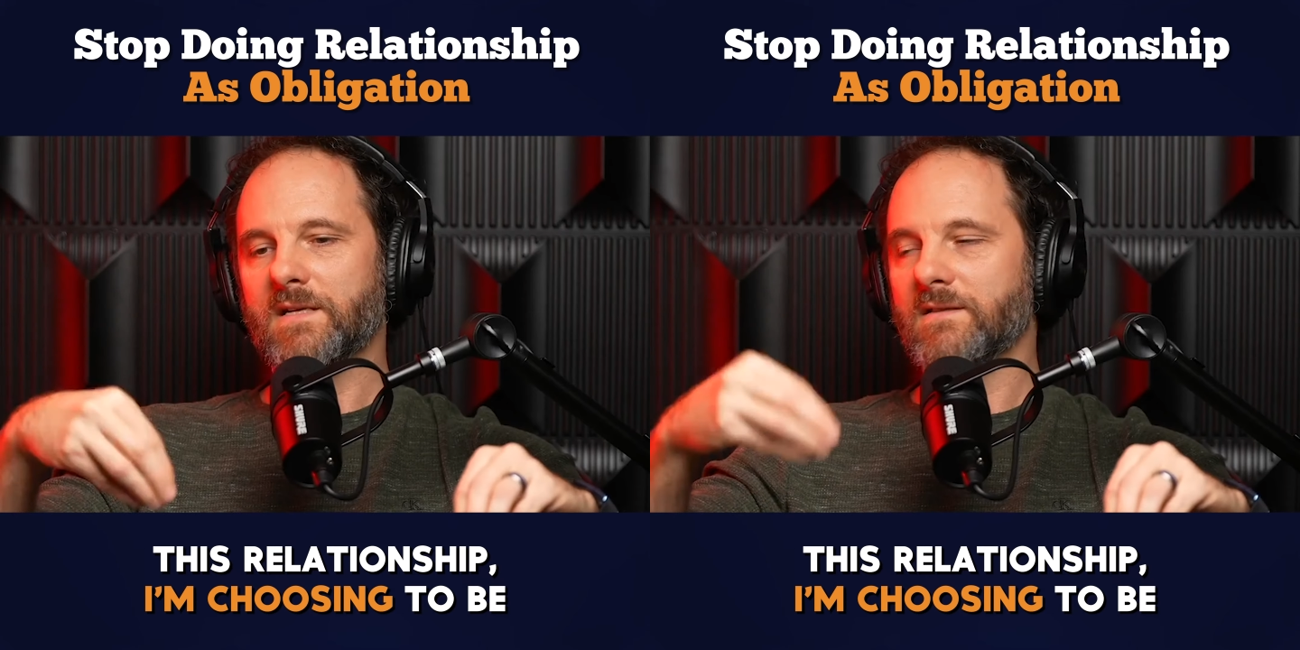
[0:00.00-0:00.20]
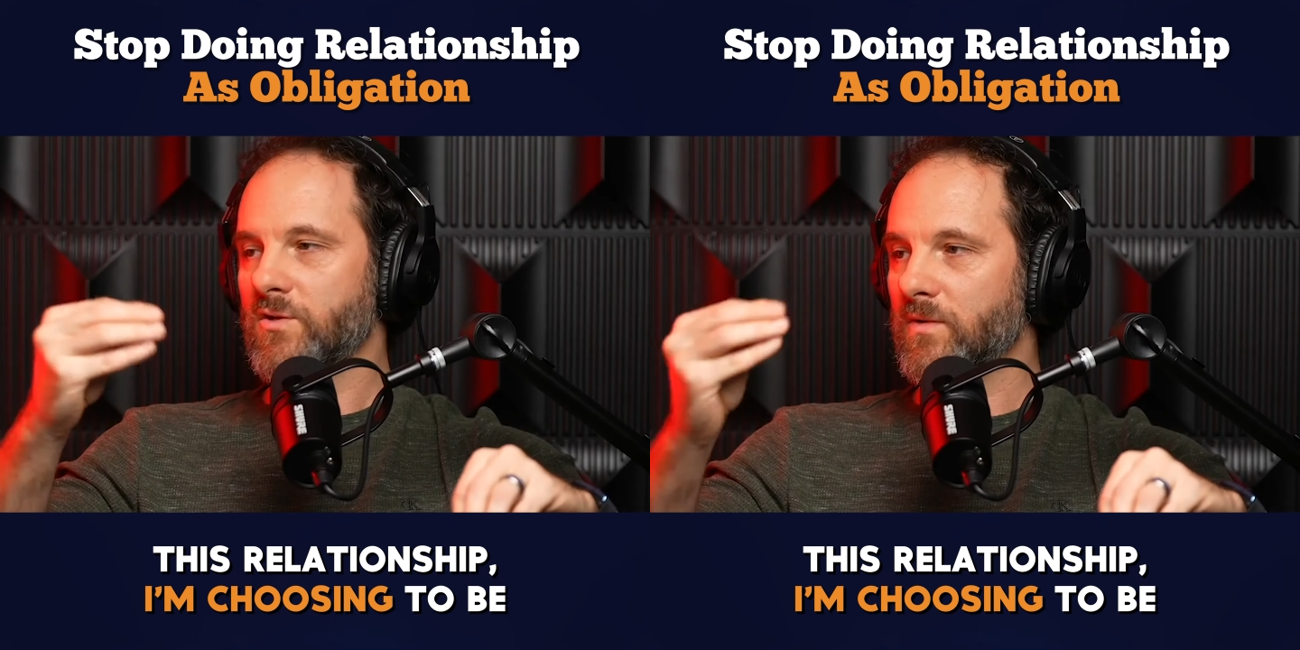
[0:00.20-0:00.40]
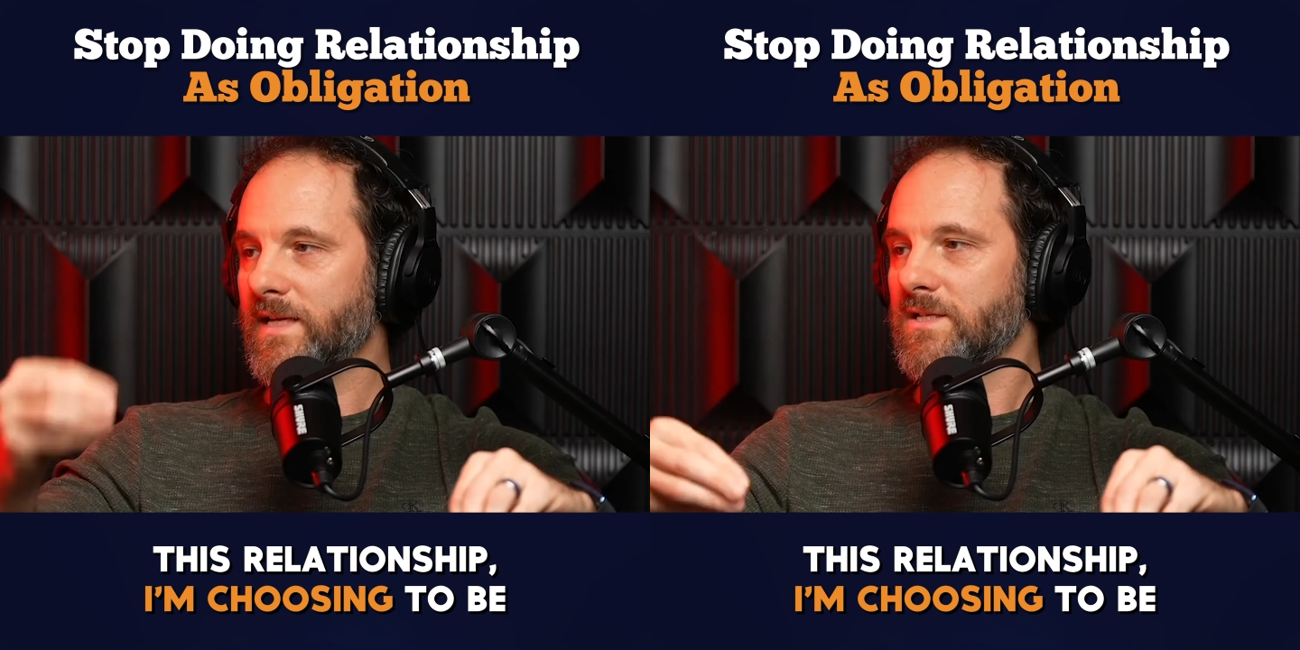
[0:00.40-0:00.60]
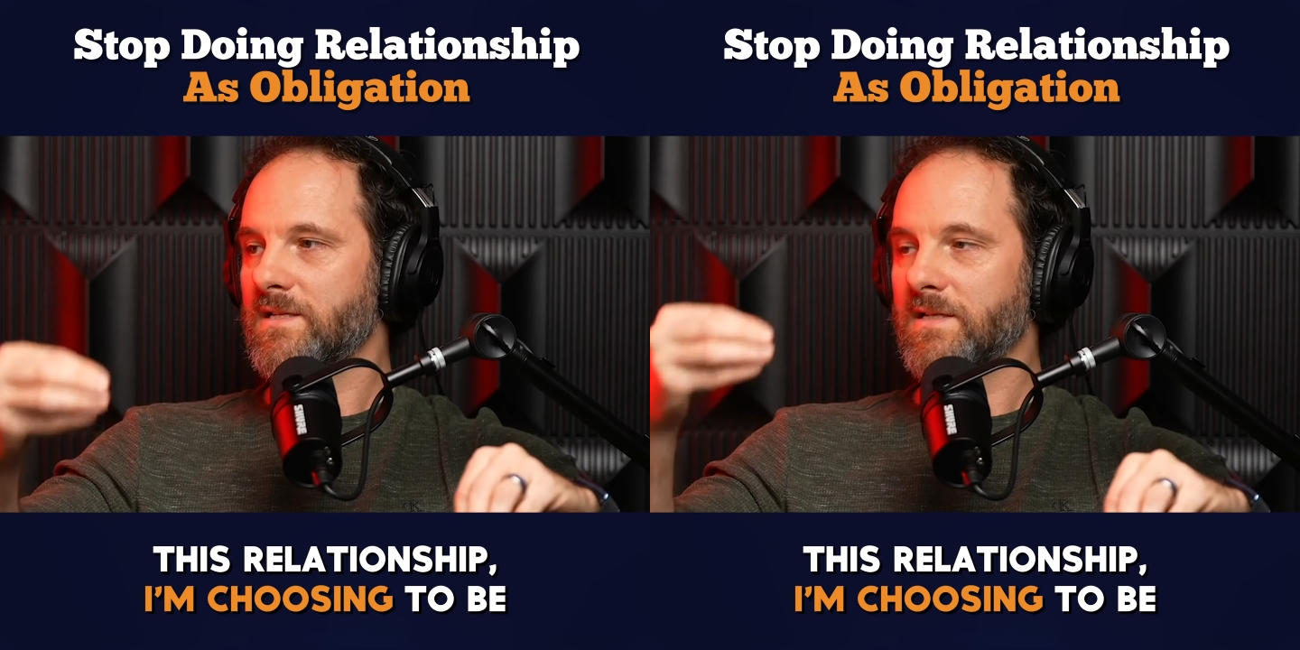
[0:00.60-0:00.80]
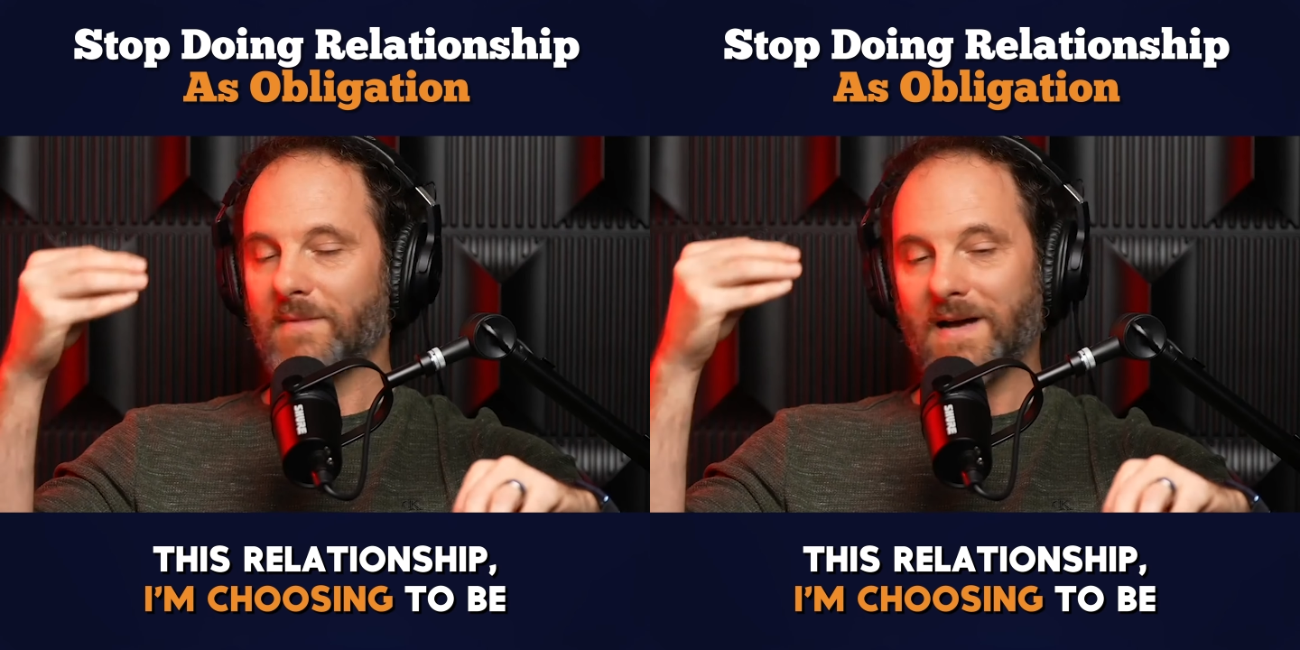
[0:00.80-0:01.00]
in this
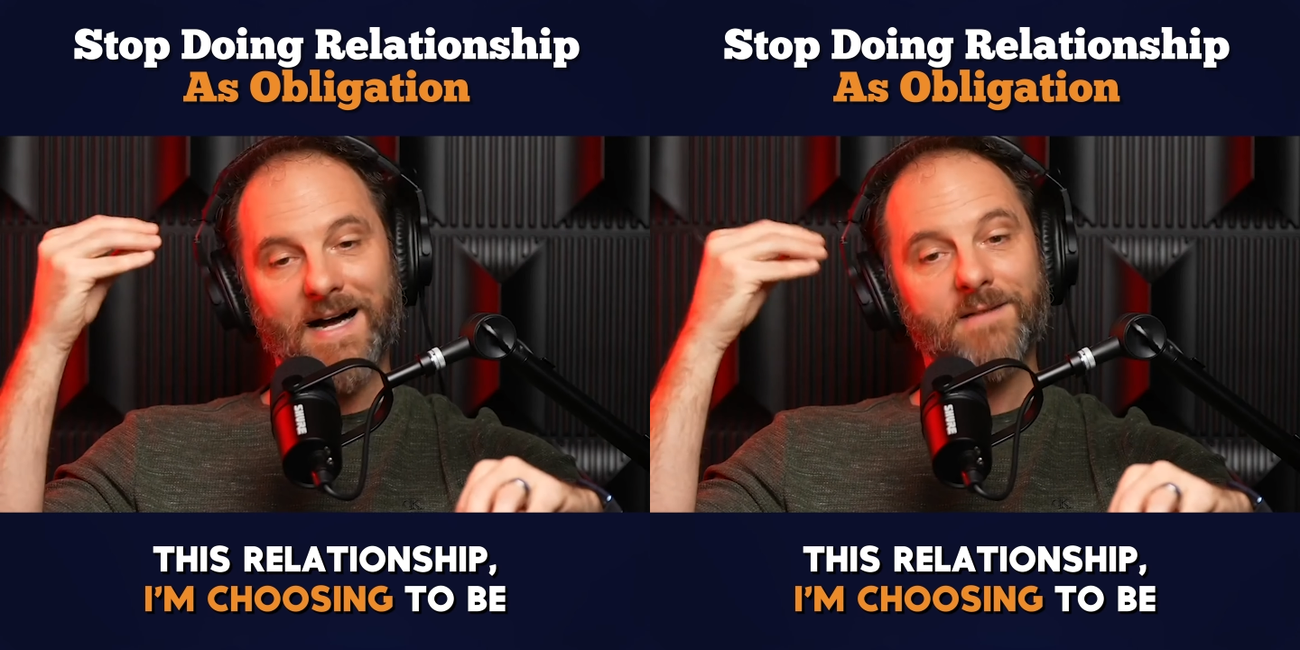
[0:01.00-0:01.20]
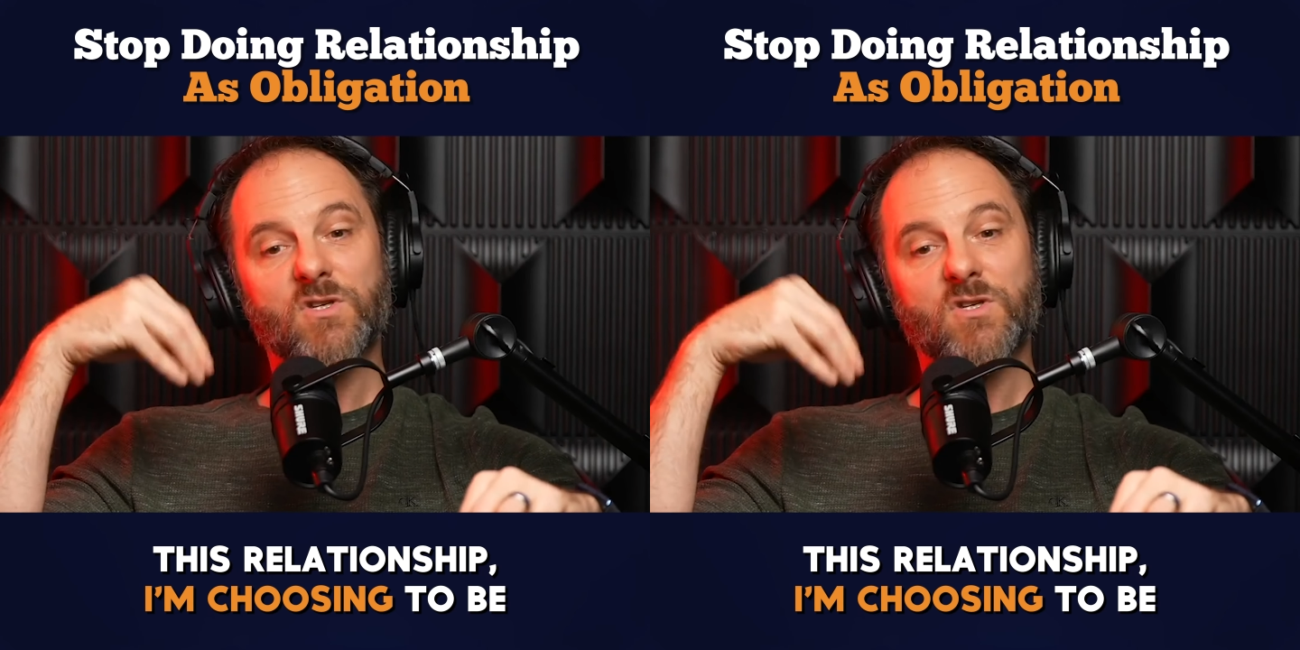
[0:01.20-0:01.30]
relationship, I'm